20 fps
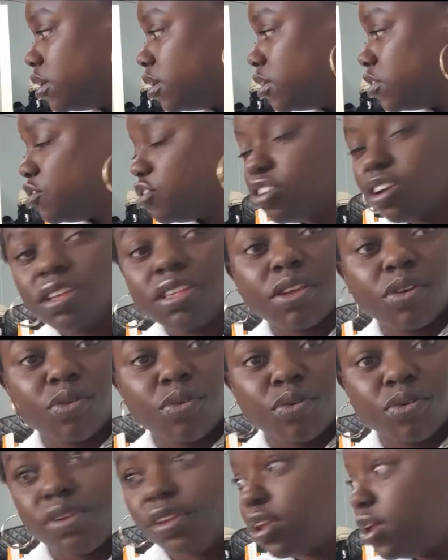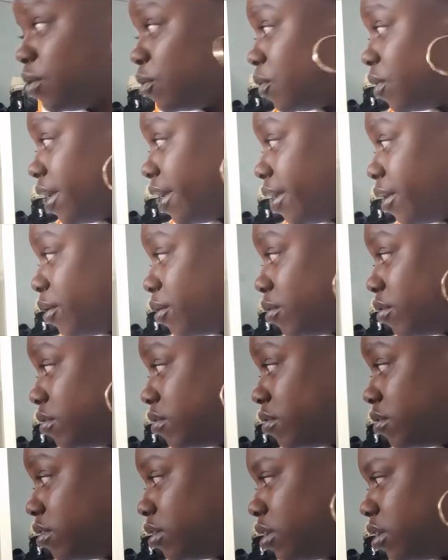She hasn't cooked in a while,
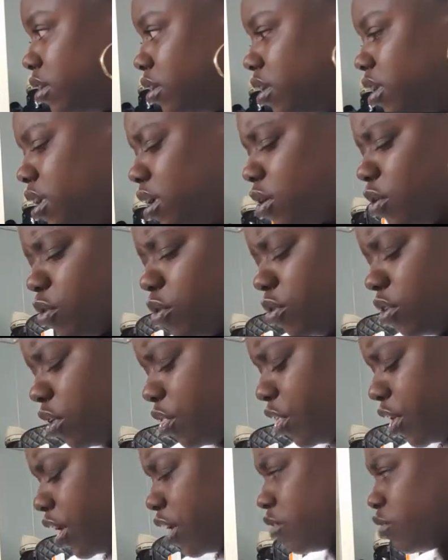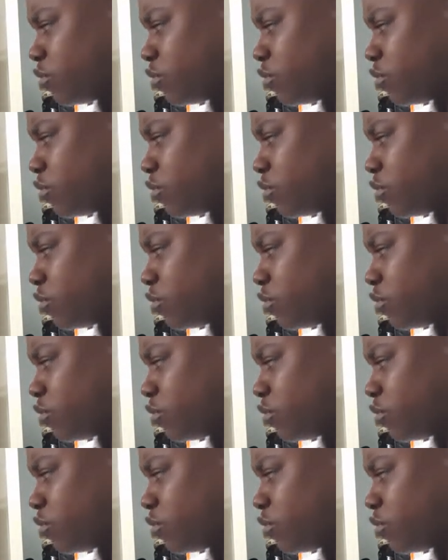because I think at